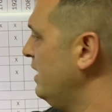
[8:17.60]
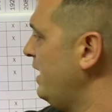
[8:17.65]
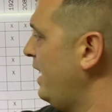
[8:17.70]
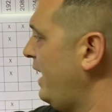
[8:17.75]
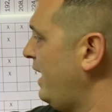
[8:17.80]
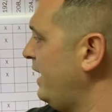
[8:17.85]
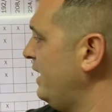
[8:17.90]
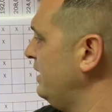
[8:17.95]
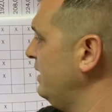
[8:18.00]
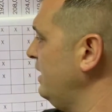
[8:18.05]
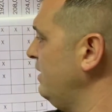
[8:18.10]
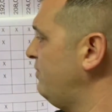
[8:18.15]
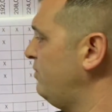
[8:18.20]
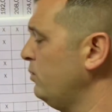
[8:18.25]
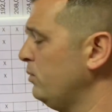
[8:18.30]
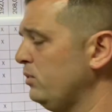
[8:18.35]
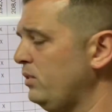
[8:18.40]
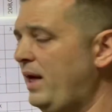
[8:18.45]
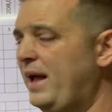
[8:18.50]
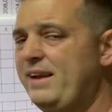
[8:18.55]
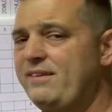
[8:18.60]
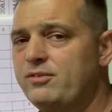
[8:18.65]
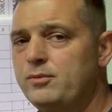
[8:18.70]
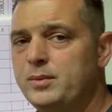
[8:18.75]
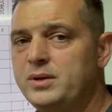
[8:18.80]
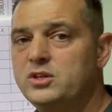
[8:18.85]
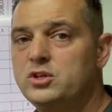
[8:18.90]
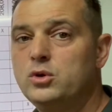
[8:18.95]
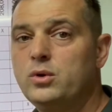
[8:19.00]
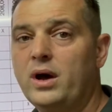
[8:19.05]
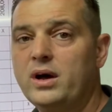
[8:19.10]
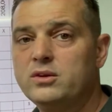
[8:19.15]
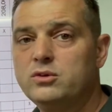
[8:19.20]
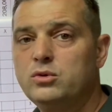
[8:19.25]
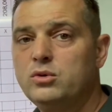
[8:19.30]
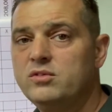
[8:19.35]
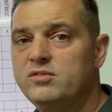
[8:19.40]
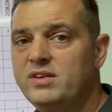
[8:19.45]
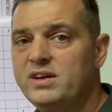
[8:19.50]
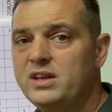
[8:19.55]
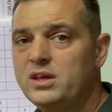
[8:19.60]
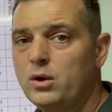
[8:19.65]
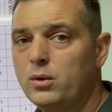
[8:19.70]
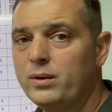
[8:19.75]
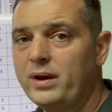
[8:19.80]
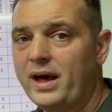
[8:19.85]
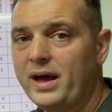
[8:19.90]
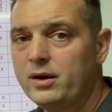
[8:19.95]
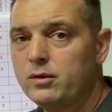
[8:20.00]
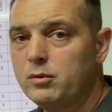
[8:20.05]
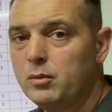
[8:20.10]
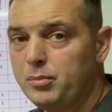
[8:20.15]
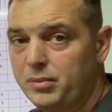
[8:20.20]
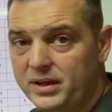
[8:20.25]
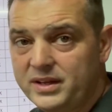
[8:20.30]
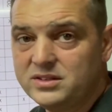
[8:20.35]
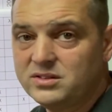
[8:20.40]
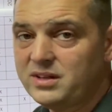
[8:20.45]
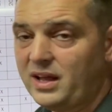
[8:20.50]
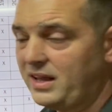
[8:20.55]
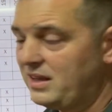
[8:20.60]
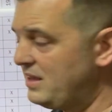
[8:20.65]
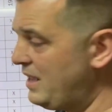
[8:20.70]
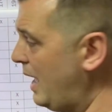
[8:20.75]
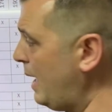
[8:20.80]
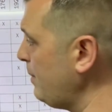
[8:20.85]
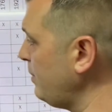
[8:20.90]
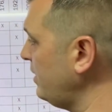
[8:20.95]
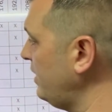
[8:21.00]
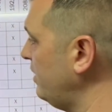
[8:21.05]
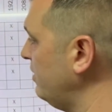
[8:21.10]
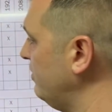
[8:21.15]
and if you would like for me to, I'll do a video on how to replace that cabin air